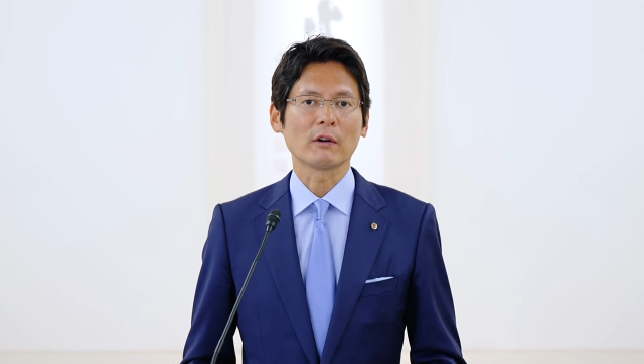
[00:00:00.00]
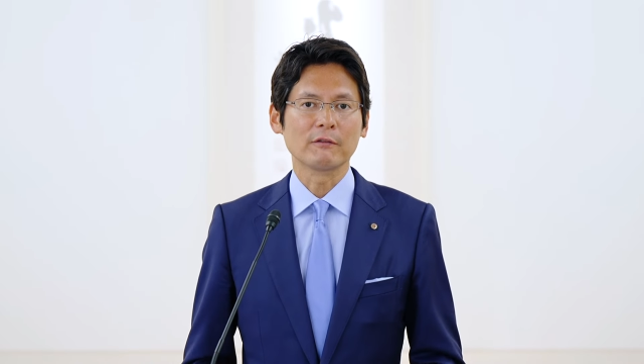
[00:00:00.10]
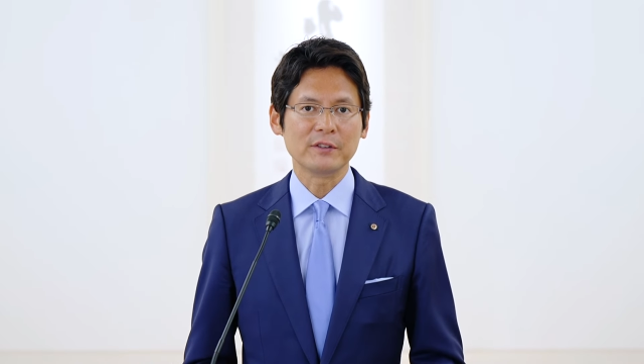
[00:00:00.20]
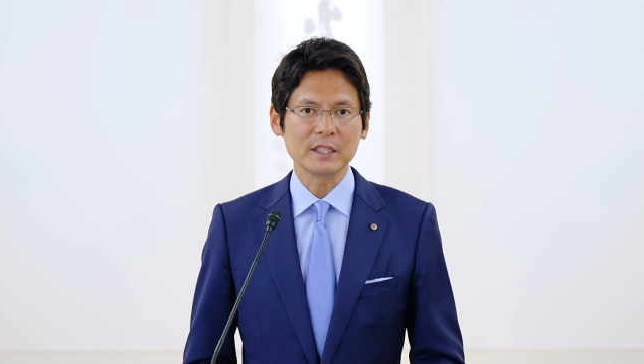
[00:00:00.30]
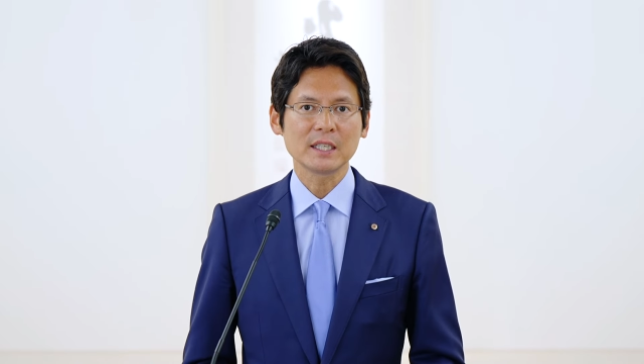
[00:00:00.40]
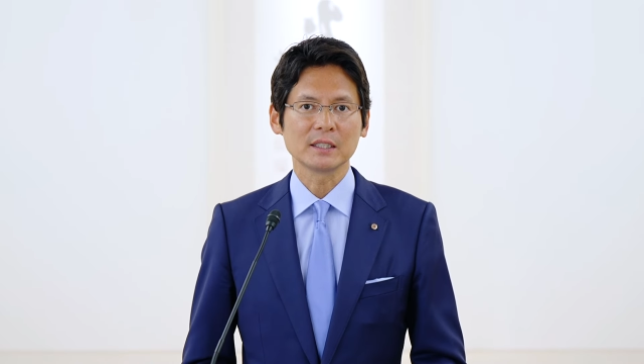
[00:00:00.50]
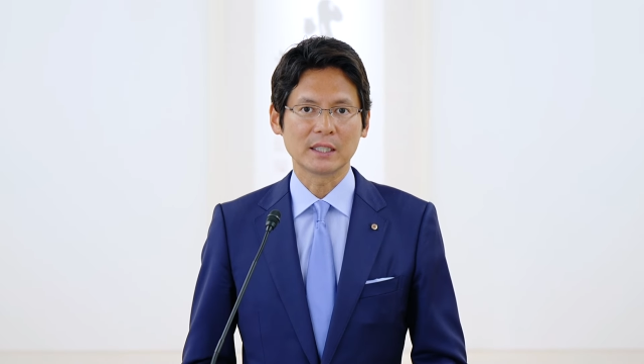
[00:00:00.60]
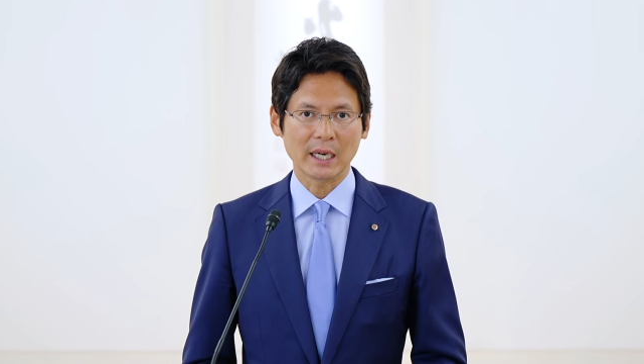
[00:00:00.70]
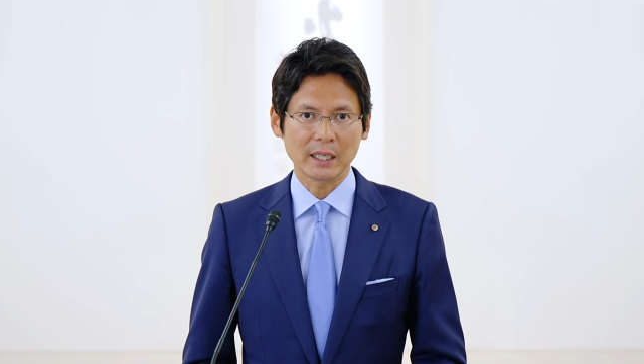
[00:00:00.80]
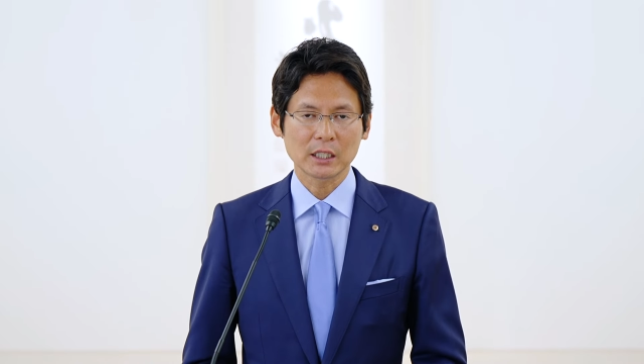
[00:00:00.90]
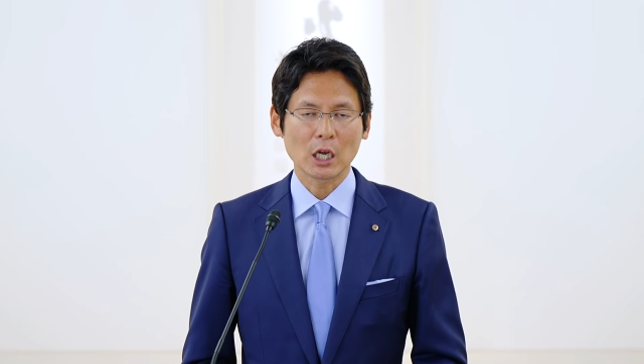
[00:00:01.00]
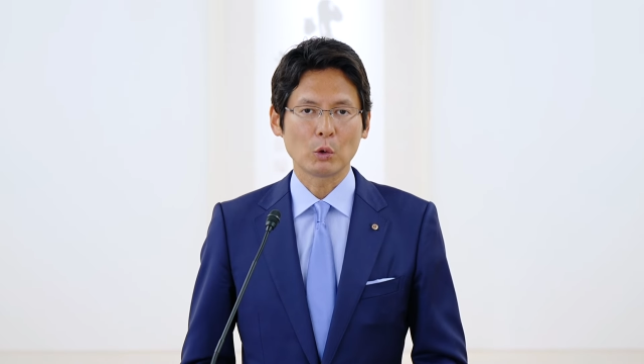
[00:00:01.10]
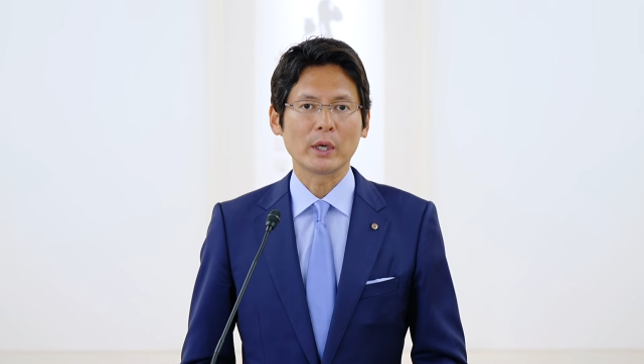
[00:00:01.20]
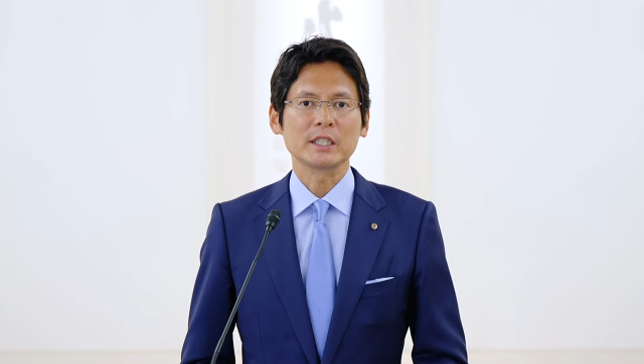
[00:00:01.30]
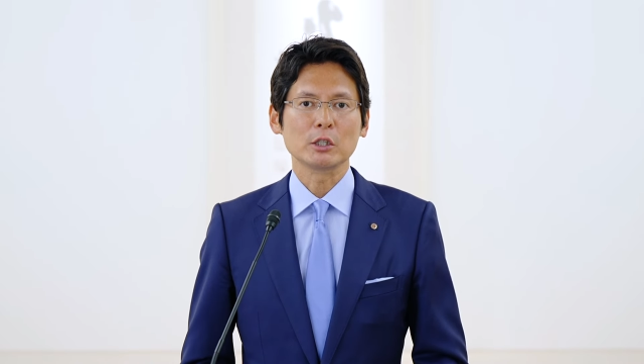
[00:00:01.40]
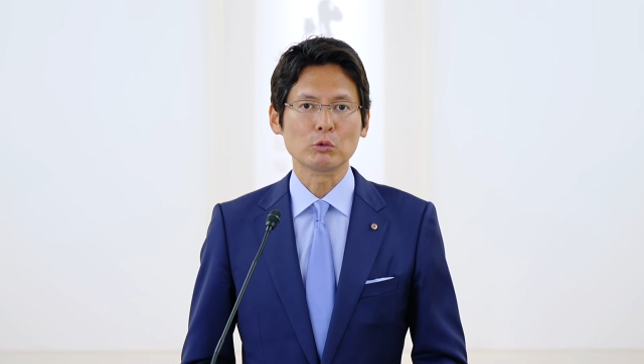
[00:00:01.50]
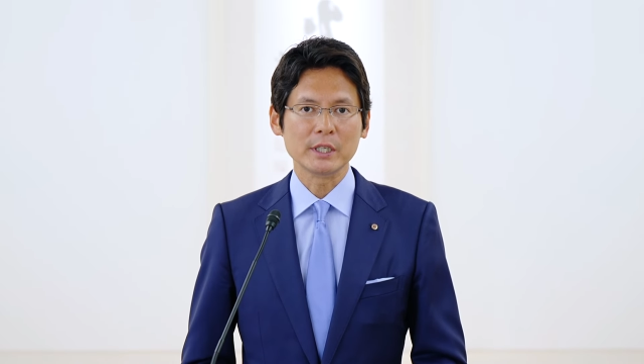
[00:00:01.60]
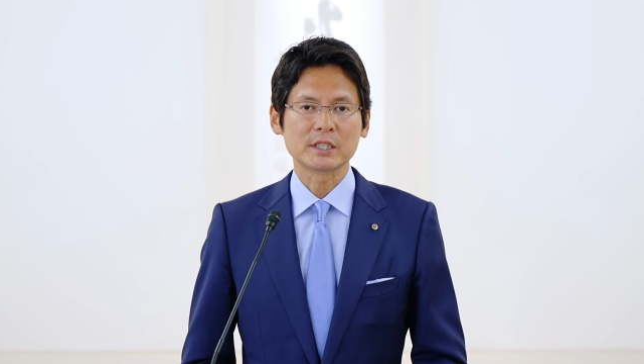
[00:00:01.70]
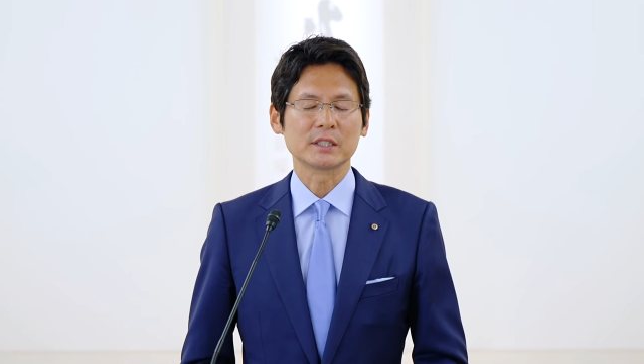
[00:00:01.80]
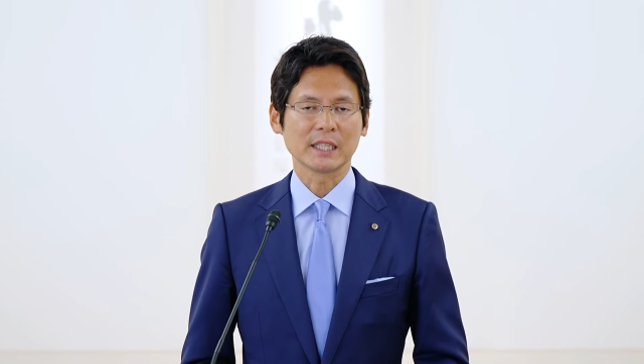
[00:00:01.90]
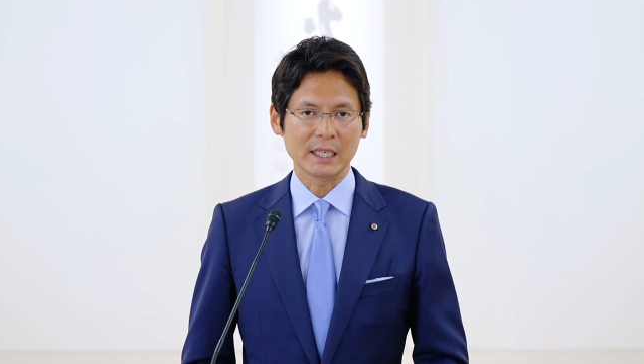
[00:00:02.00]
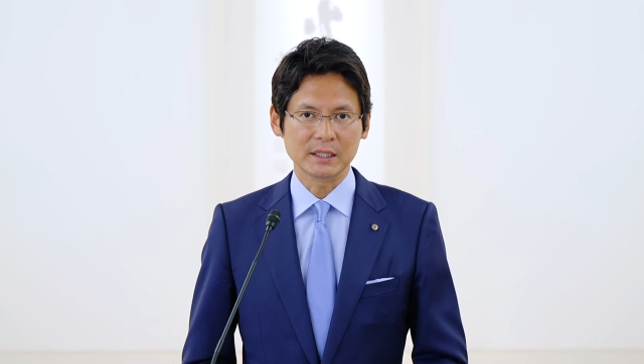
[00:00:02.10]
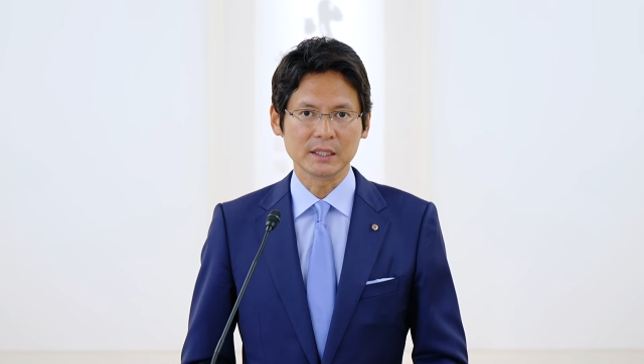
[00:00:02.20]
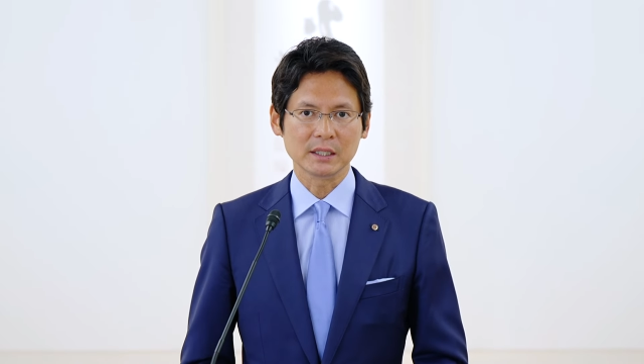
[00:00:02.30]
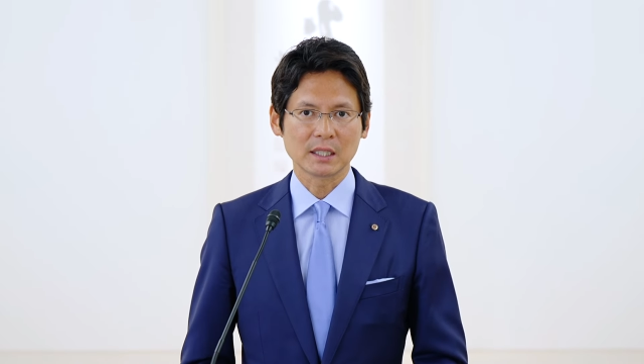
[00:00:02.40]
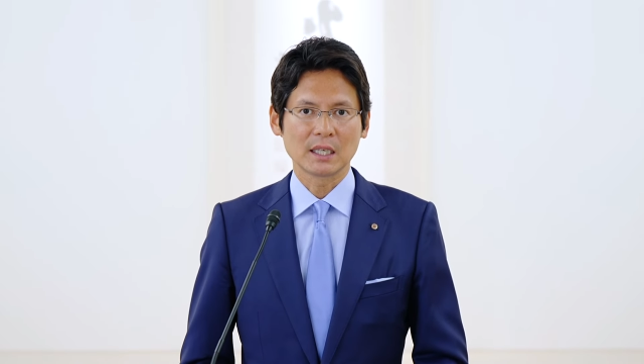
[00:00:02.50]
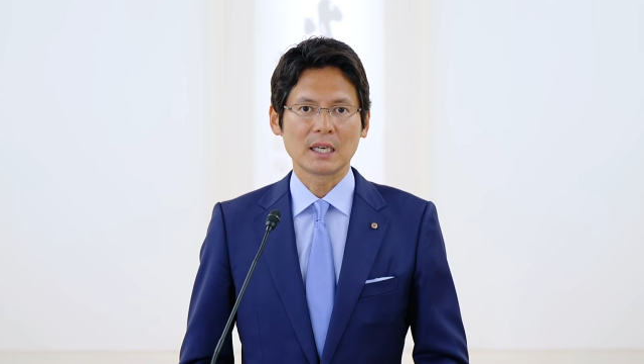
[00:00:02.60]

a vegan diet when he reached 90,